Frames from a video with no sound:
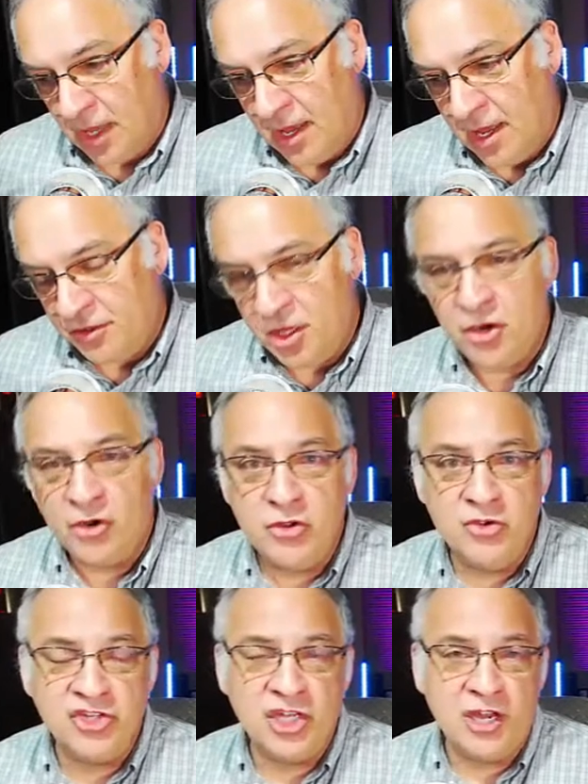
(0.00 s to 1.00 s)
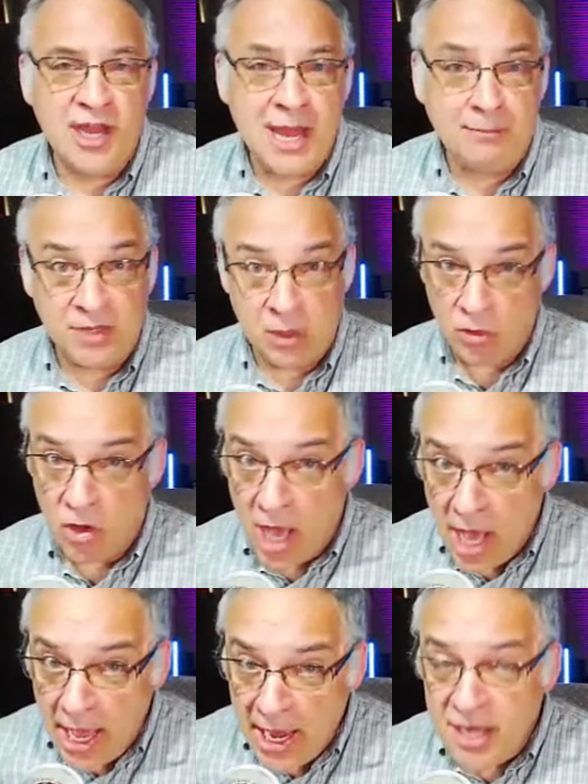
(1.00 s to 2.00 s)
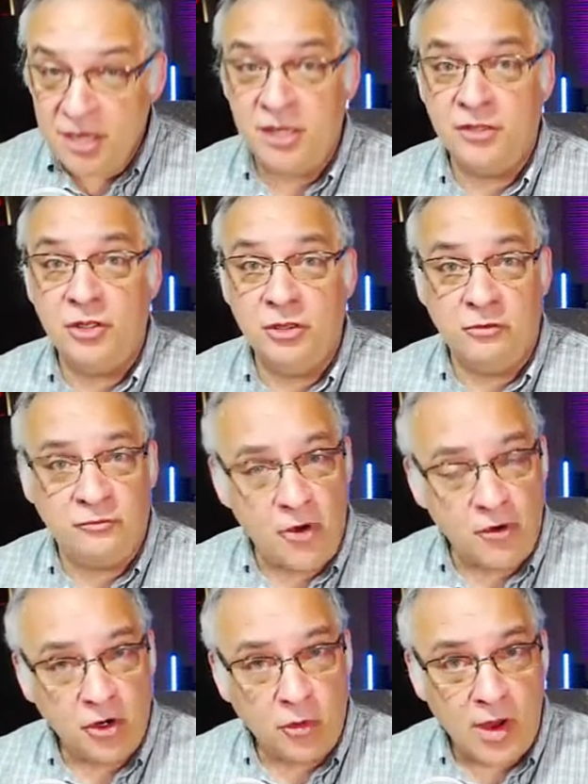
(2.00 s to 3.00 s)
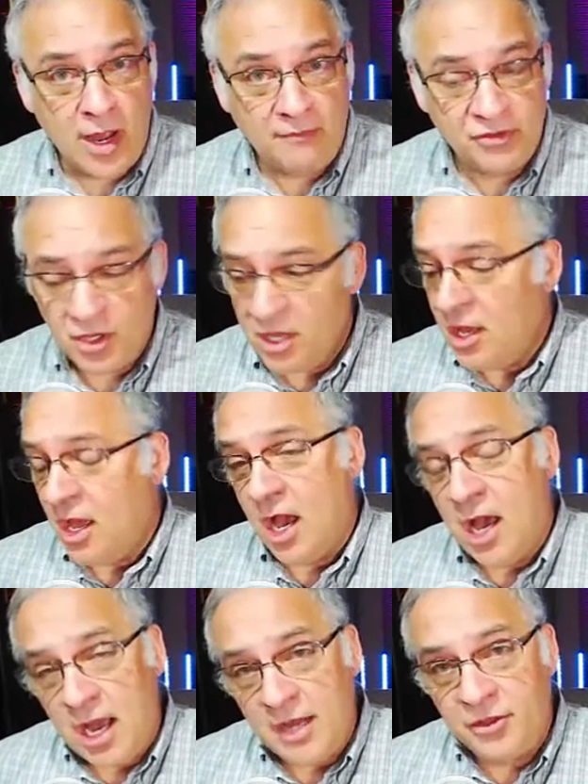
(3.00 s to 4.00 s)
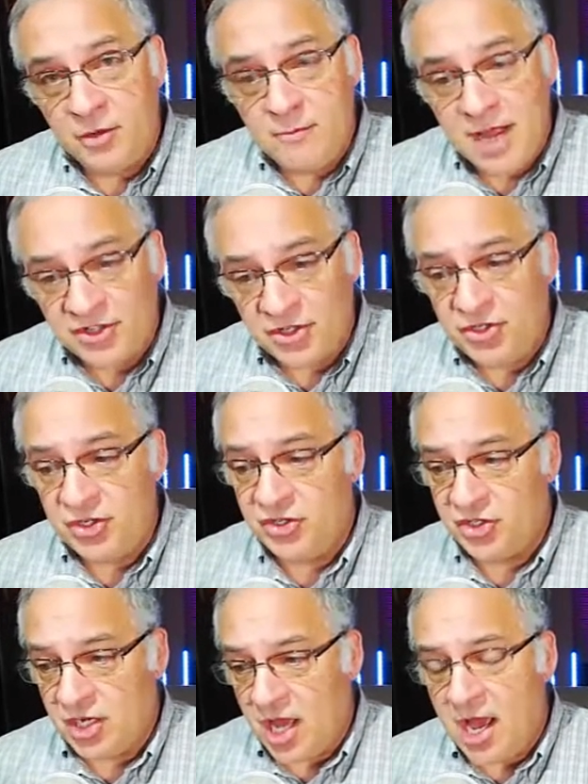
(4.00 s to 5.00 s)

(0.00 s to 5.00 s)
and they are using an app that will hide the photographs, hide their messages, and